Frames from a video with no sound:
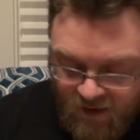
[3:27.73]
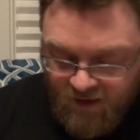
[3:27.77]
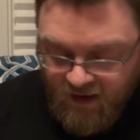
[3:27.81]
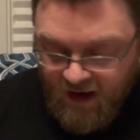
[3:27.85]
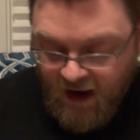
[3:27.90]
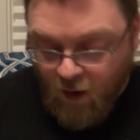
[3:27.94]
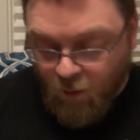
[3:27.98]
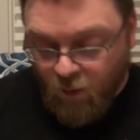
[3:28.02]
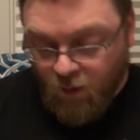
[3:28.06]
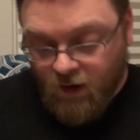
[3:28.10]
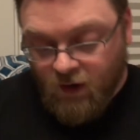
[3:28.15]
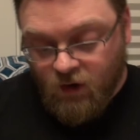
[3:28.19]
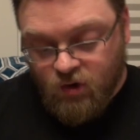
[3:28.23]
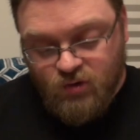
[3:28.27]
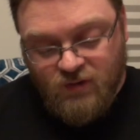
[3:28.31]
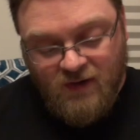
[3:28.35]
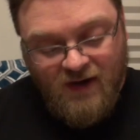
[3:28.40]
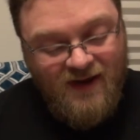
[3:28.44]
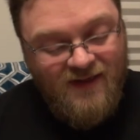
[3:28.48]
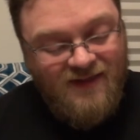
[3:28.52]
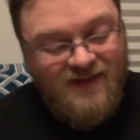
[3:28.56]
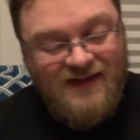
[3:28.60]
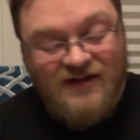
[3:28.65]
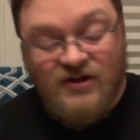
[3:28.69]
Now we're gonna
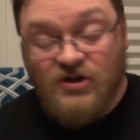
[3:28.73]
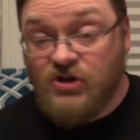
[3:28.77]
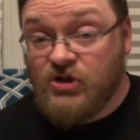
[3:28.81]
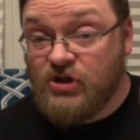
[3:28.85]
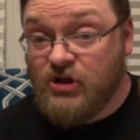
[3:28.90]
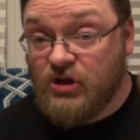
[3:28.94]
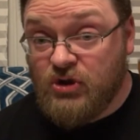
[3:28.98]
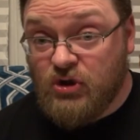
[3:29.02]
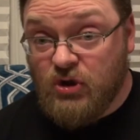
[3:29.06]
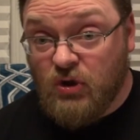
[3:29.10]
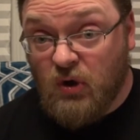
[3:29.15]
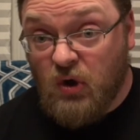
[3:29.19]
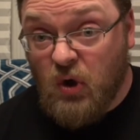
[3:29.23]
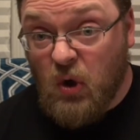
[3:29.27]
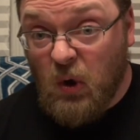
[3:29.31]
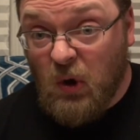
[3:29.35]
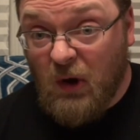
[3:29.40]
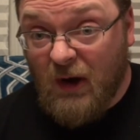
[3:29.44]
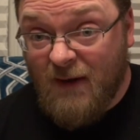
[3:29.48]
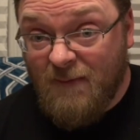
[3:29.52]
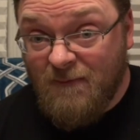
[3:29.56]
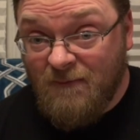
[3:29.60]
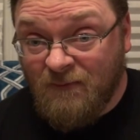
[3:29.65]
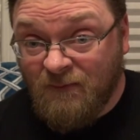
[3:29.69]
try the ginger
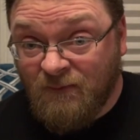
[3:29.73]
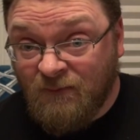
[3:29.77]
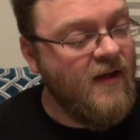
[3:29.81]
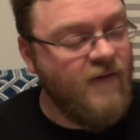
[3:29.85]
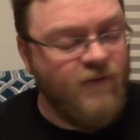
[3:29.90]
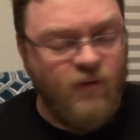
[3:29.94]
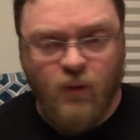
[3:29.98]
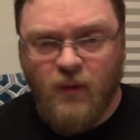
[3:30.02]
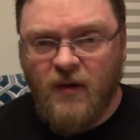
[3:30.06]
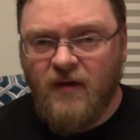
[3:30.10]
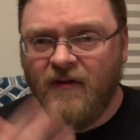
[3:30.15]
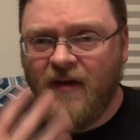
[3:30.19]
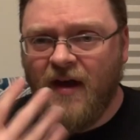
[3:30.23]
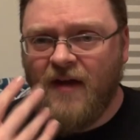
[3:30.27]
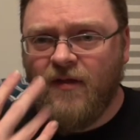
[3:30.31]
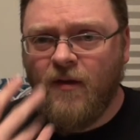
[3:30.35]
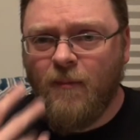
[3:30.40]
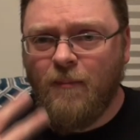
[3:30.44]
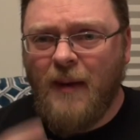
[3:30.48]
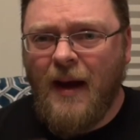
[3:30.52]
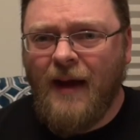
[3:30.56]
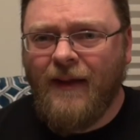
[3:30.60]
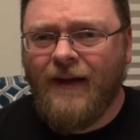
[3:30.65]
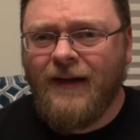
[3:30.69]
cola. At
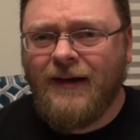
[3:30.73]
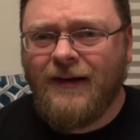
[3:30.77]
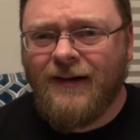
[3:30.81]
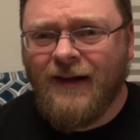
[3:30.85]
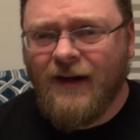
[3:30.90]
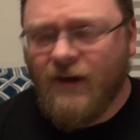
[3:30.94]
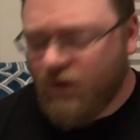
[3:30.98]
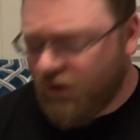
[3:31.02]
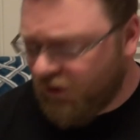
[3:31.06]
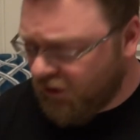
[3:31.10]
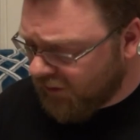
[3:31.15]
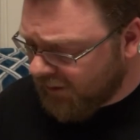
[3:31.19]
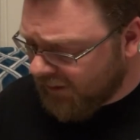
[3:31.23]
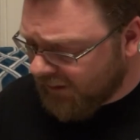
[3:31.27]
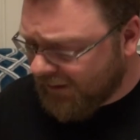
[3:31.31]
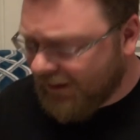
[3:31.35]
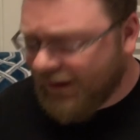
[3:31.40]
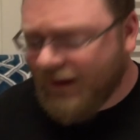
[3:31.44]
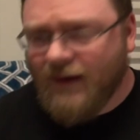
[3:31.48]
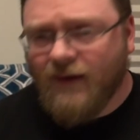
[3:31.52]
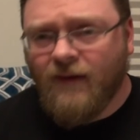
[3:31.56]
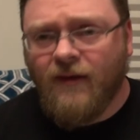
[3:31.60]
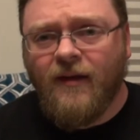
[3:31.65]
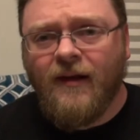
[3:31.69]
the pellet cleanser and
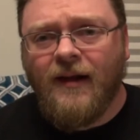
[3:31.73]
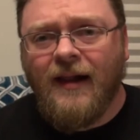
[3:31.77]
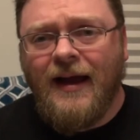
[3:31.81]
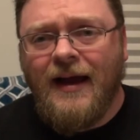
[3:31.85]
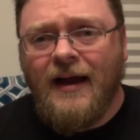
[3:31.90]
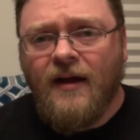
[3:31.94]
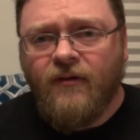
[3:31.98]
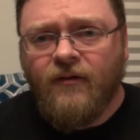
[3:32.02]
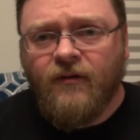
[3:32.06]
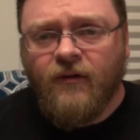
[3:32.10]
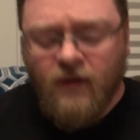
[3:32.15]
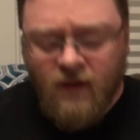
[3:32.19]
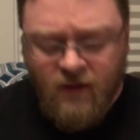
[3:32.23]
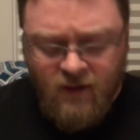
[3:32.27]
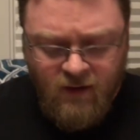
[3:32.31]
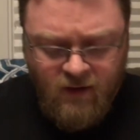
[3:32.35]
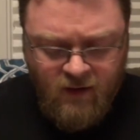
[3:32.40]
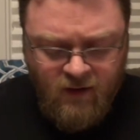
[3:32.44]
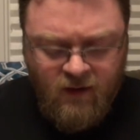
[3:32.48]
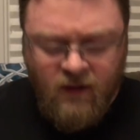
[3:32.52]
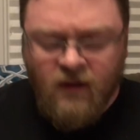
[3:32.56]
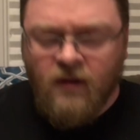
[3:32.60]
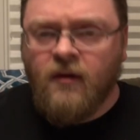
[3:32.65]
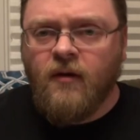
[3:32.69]
cleaned the glass,
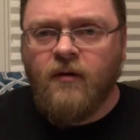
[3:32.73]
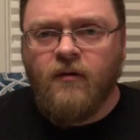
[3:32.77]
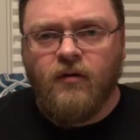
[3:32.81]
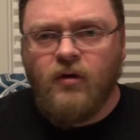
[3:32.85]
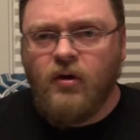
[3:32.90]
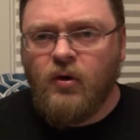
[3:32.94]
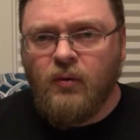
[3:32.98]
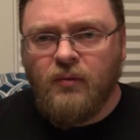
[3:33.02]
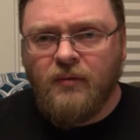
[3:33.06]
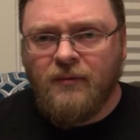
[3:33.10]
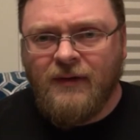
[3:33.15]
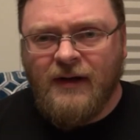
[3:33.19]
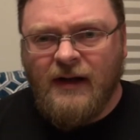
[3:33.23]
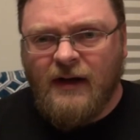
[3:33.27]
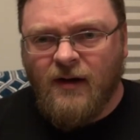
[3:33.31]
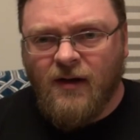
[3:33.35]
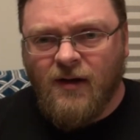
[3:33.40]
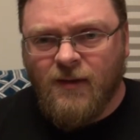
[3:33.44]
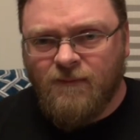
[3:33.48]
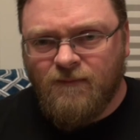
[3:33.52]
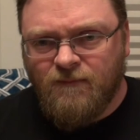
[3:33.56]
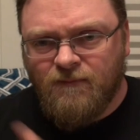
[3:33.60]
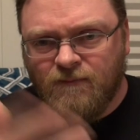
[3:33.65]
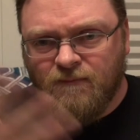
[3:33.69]
because you don't need
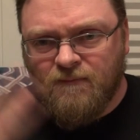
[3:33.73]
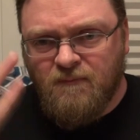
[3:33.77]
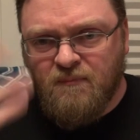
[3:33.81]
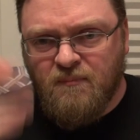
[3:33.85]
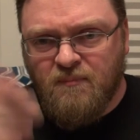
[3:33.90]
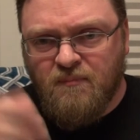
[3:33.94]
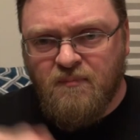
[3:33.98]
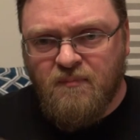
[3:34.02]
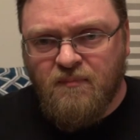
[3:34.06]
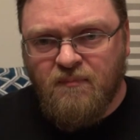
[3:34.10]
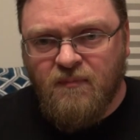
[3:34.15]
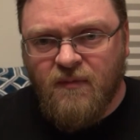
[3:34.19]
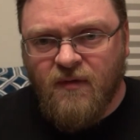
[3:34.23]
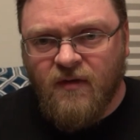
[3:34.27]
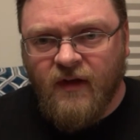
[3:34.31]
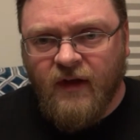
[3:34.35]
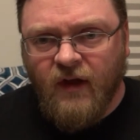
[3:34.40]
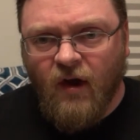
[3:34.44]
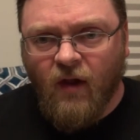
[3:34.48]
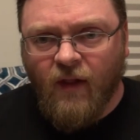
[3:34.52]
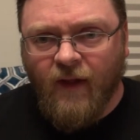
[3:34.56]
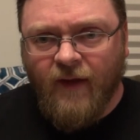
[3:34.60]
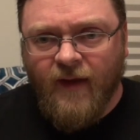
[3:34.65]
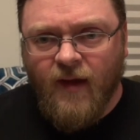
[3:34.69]
to
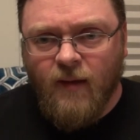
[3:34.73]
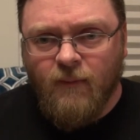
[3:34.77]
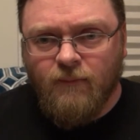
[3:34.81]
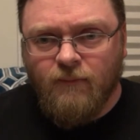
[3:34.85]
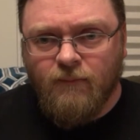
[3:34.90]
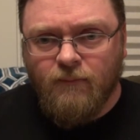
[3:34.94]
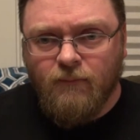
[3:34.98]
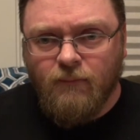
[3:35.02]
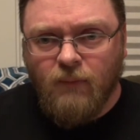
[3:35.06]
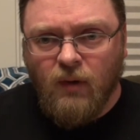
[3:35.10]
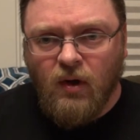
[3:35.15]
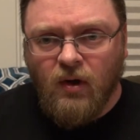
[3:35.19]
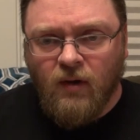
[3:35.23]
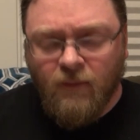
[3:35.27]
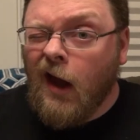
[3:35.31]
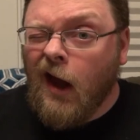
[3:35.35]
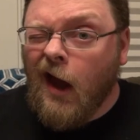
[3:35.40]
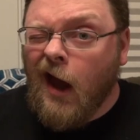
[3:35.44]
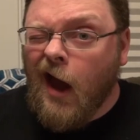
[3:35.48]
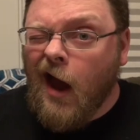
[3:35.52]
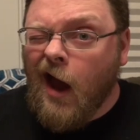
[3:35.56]
see all of that bulk.